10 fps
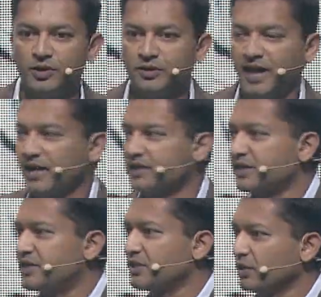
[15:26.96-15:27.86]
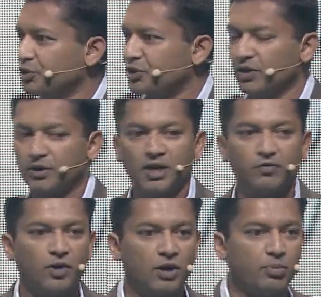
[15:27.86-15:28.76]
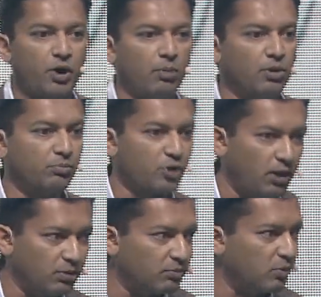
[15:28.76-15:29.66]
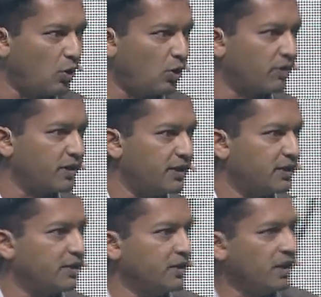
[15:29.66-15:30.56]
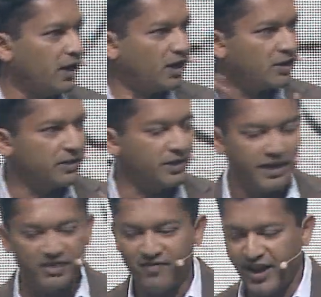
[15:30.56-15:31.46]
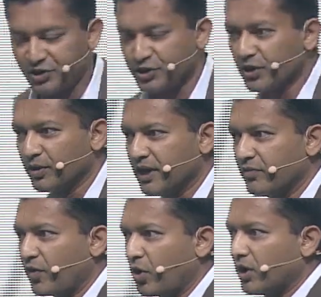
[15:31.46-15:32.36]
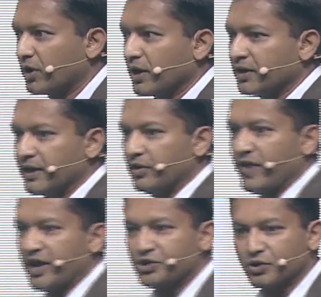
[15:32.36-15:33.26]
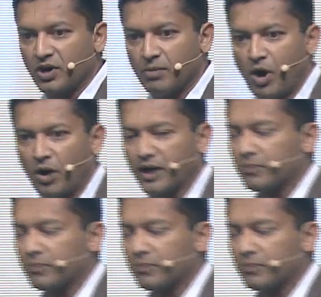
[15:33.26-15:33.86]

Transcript: That is the solution looking for a problem, or the invention looking for an innovation or a market